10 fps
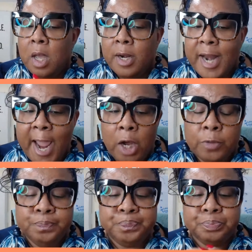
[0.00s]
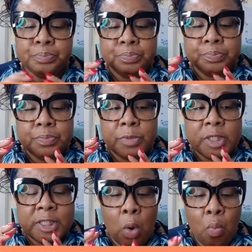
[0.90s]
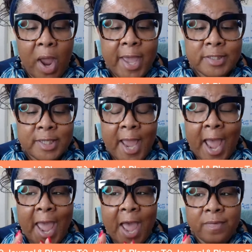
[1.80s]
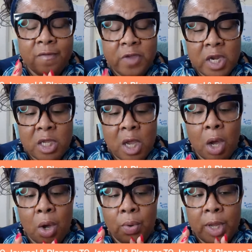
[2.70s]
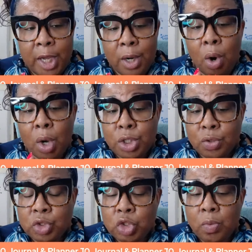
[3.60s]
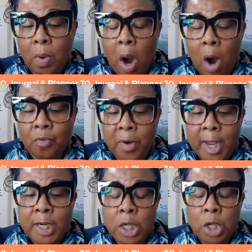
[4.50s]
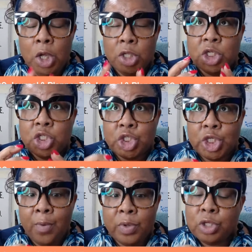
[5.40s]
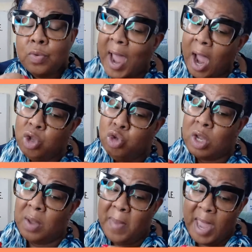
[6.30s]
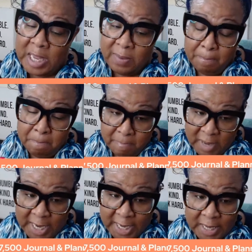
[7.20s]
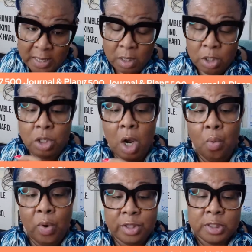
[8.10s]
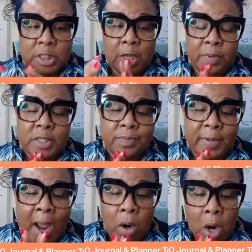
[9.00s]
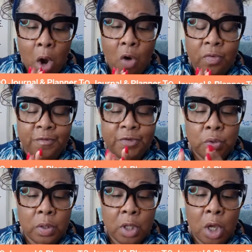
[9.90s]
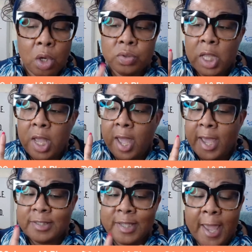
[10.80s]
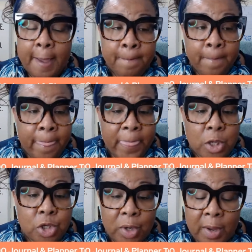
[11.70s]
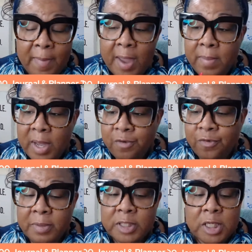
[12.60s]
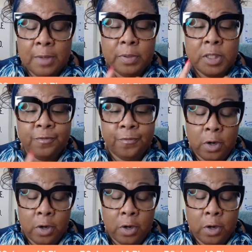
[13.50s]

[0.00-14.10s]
Now, some ways that I have a video here on YouTube already to share with you how you can make money, with the templates, but I'll go over a few of those. Is that you can make money from the templates.